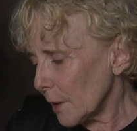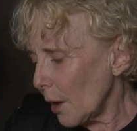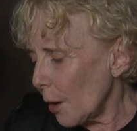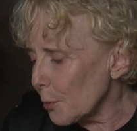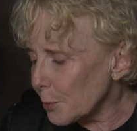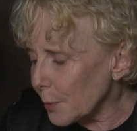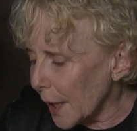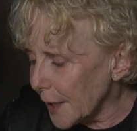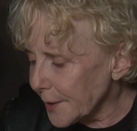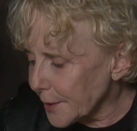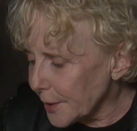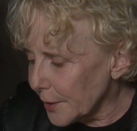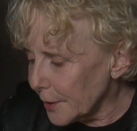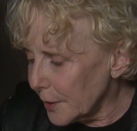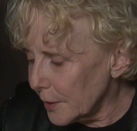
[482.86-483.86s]
a
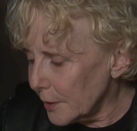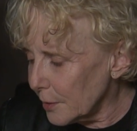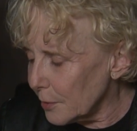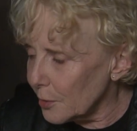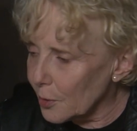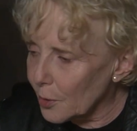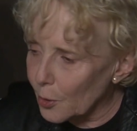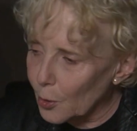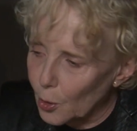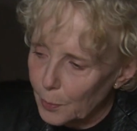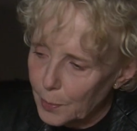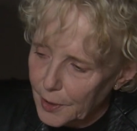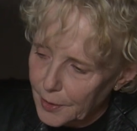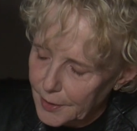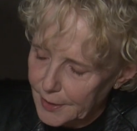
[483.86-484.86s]
writer, no,
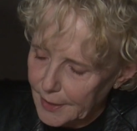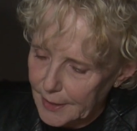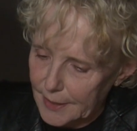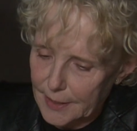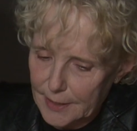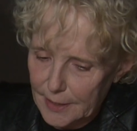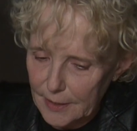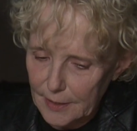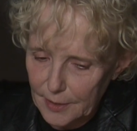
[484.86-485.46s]
because Christine